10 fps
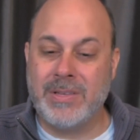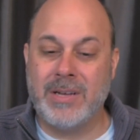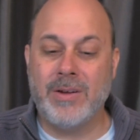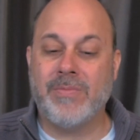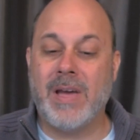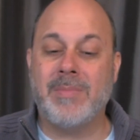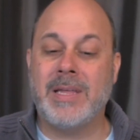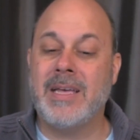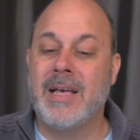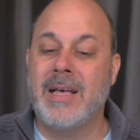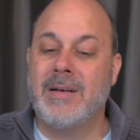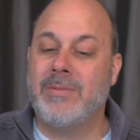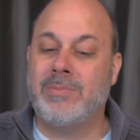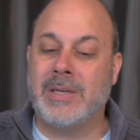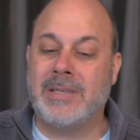Tell your family
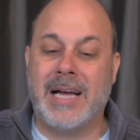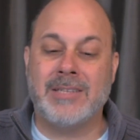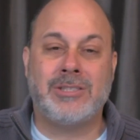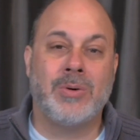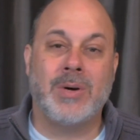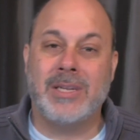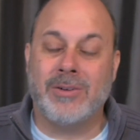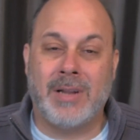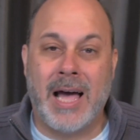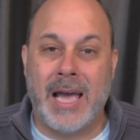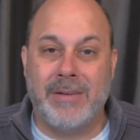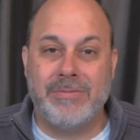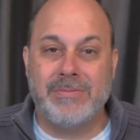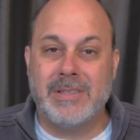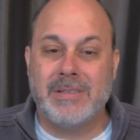what God's doing in your life.